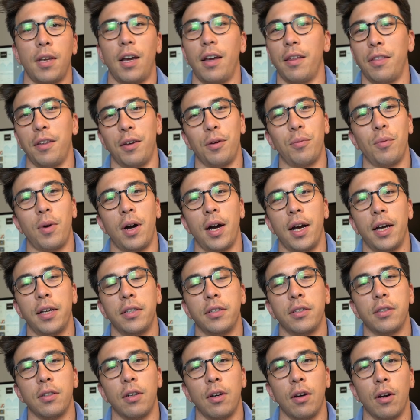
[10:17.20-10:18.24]
I think
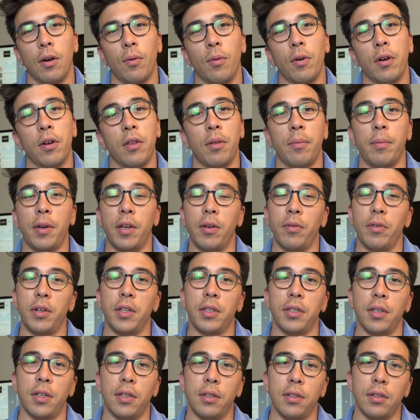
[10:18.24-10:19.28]
Whys are one of the main
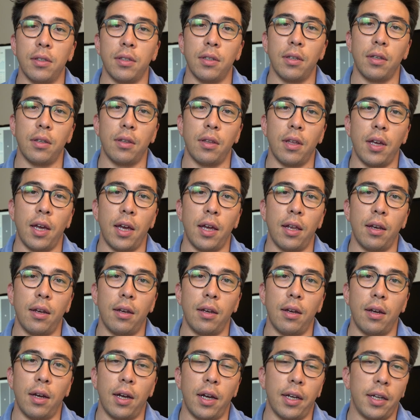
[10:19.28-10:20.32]
reasons that
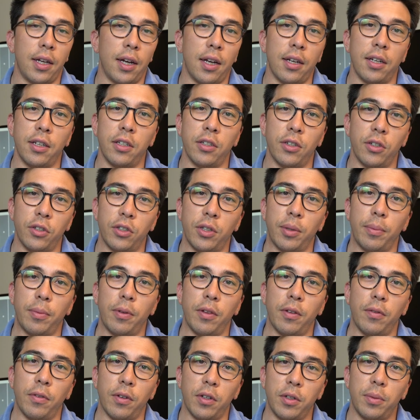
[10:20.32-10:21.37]
I got an internship
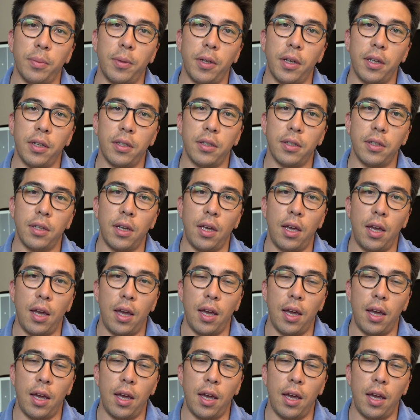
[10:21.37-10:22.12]
in the first place.